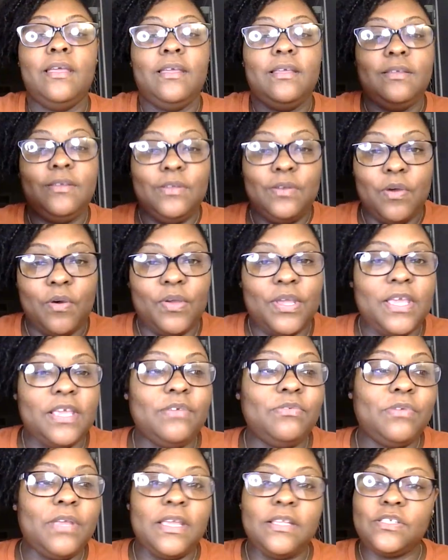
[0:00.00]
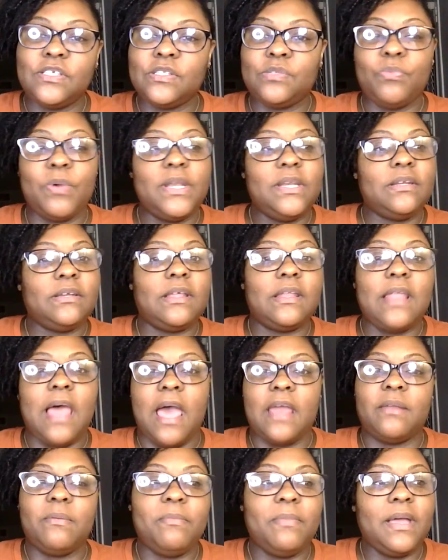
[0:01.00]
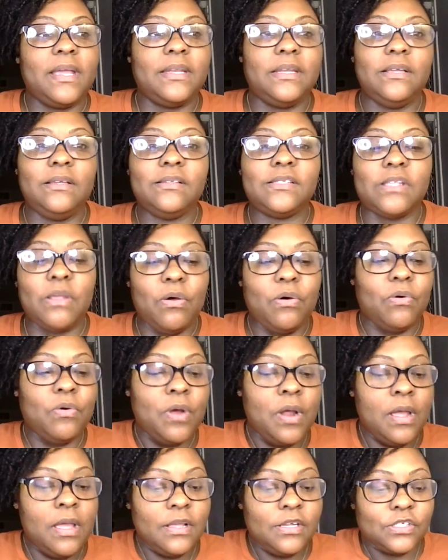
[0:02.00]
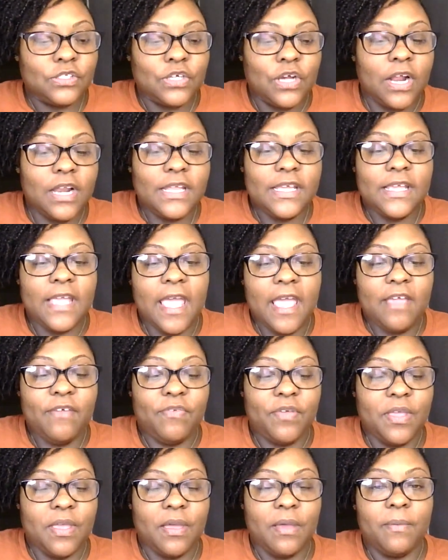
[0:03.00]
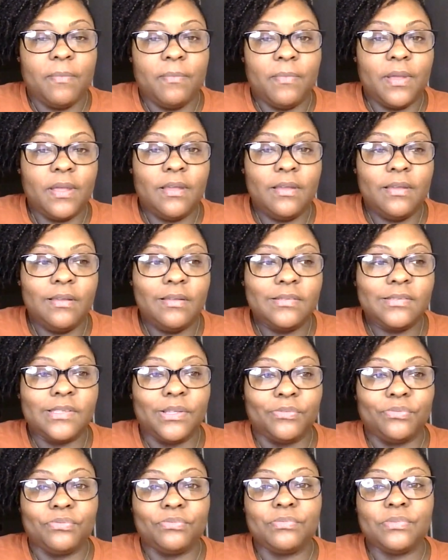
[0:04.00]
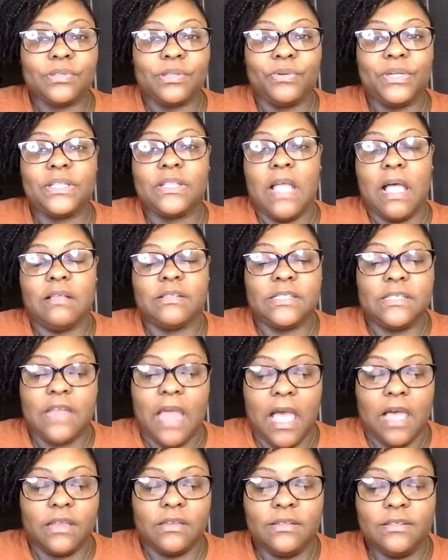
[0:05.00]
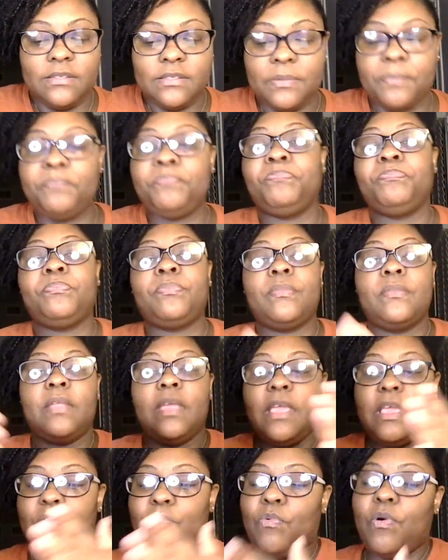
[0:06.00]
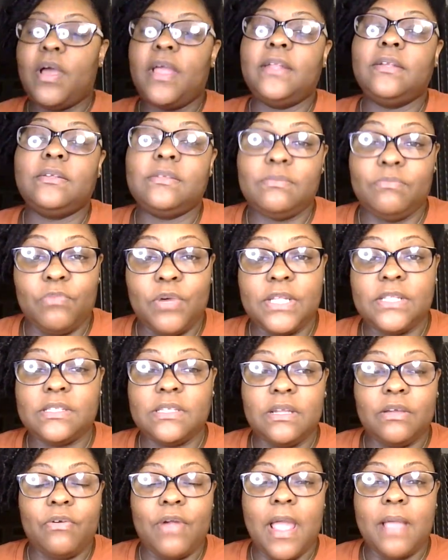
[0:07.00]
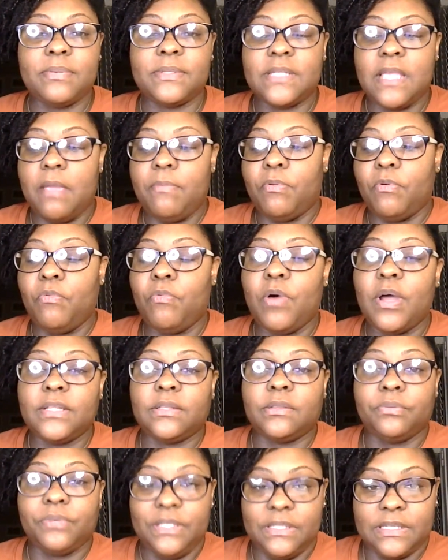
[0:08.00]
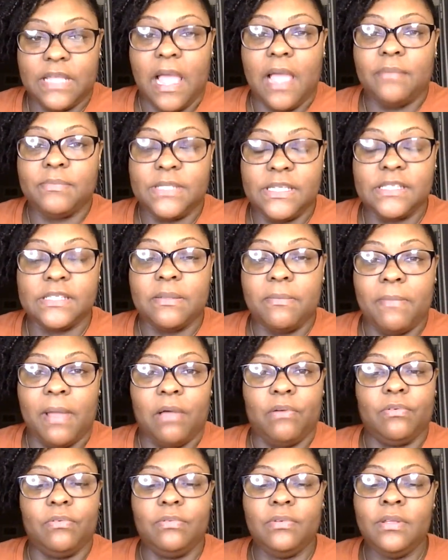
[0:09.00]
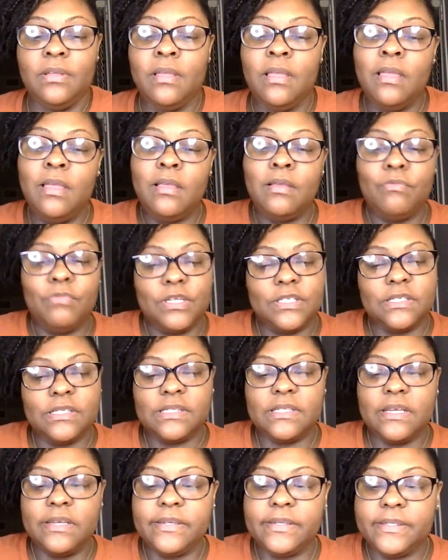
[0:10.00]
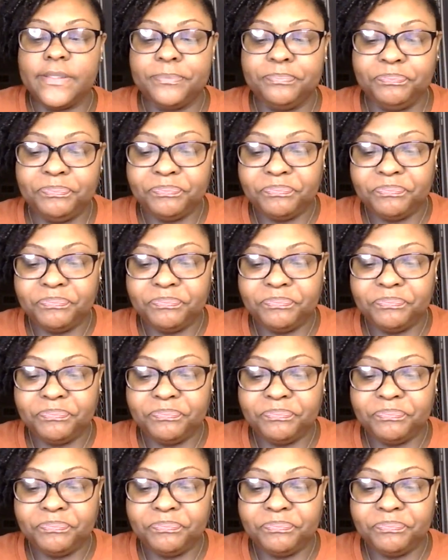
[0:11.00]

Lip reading: he just winning a lot of money. So Shirley gave him the $3,000. He went to the craps table, won 3 times his amount, which is good.